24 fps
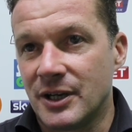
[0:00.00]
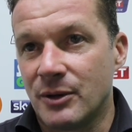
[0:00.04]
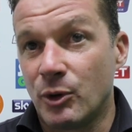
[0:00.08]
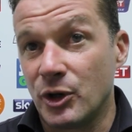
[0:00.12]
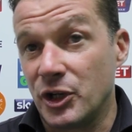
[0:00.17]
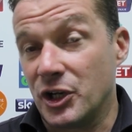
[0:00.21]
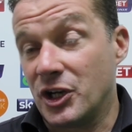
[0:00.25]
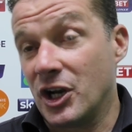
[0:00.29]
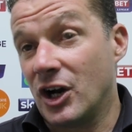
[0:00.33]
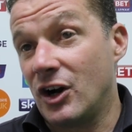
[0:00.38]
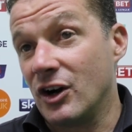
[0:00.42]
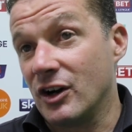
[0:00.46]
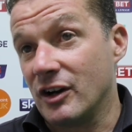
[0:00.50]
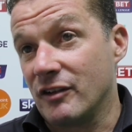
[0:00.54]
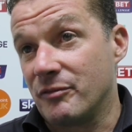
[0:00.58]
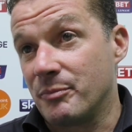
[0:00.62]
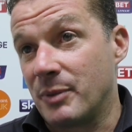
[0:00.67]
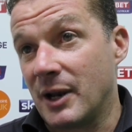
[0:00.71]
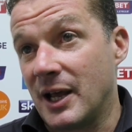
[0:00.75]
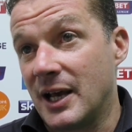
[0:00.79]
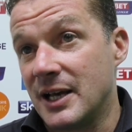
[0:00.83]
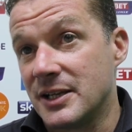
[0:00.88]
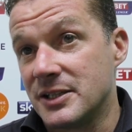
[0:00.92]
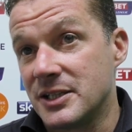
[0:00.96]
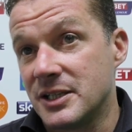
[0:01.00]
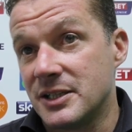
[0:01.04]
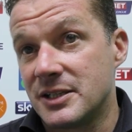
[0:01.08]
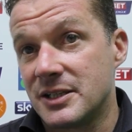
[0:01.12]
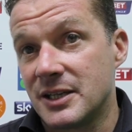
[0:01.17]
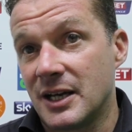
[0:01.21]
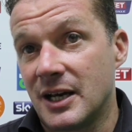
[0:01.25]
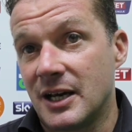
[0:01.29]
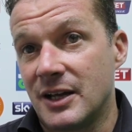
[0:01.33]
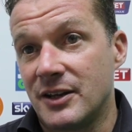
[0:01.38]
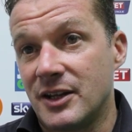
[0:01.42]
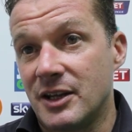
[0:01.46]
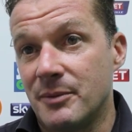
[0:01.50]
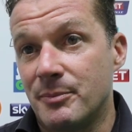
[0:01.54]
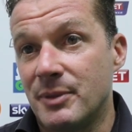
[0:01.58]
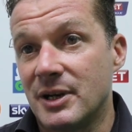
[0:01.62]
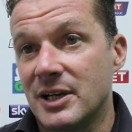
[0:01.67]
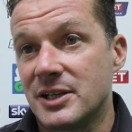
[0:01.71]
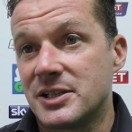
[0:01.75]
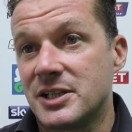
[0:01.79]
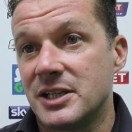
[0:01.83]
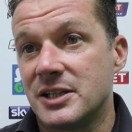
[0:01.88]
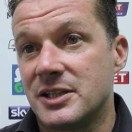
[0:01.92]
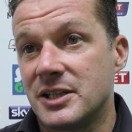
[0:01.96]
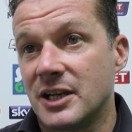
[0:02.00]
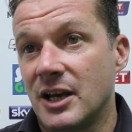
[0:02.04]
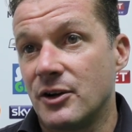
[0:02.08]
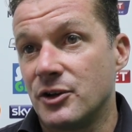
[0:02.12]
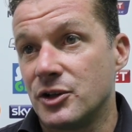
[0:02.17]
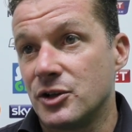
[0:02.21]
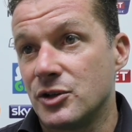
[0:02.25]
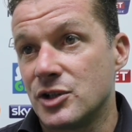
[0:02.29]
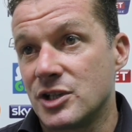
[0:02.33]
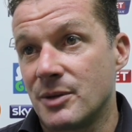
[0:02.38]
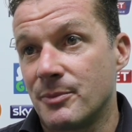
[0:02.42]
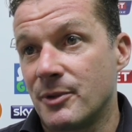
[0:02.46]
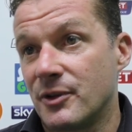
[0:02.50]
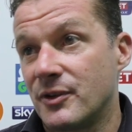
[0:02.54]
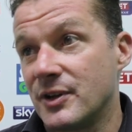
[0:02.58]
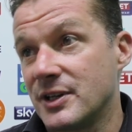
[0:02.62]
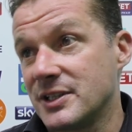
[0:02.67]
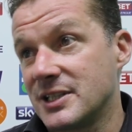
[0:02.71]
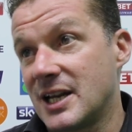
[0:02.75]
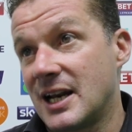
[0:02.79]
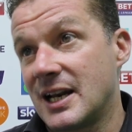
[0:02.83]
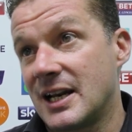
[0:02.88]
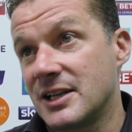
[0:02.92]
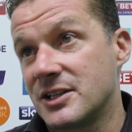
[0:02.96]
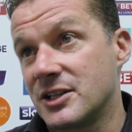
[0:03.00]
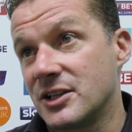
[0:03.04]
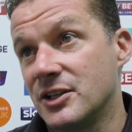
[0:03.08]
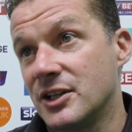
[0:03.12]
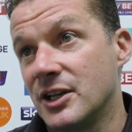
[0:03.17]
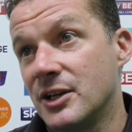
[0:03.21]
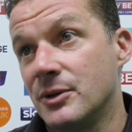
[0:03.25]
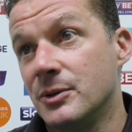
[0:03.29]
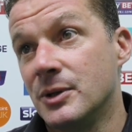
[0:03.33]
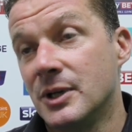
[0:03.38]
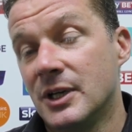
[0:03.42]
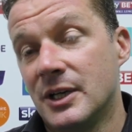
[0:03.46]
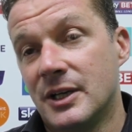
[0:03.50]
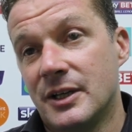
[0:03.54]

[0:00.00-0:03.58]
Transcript: what you can't give players is uh, the ability to go and do some of the things our lads can do.